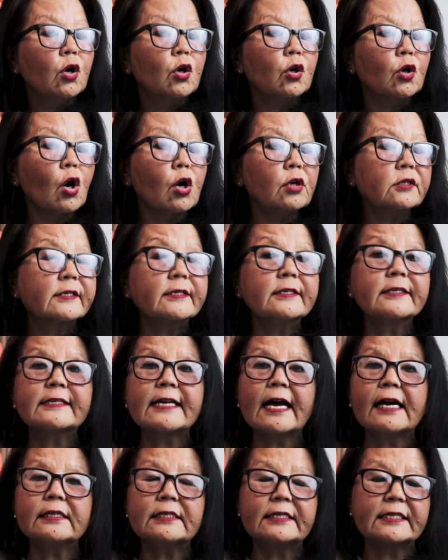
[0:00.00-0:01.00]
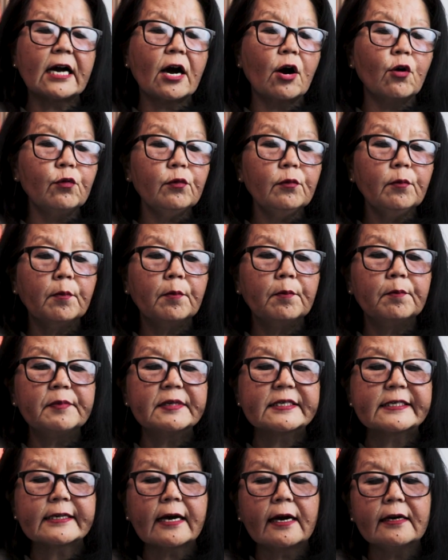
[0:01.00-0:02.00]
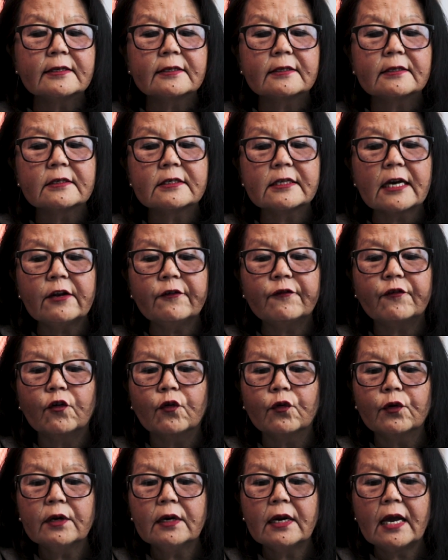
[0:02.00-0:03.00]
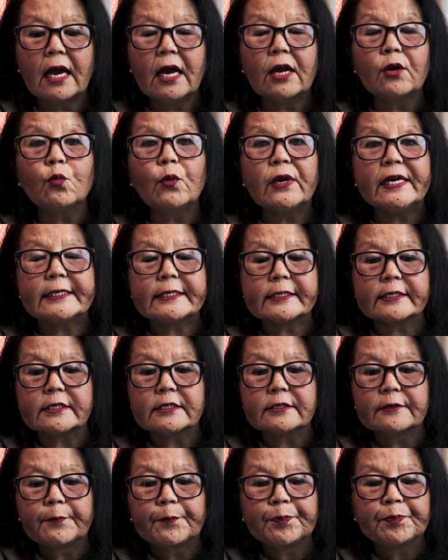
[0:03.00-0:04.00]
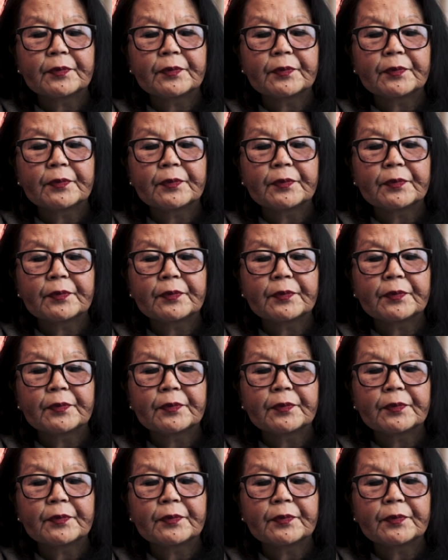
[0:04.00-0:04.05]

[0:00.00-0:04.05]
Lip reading: Klaussner sat down beside the telephone and waited.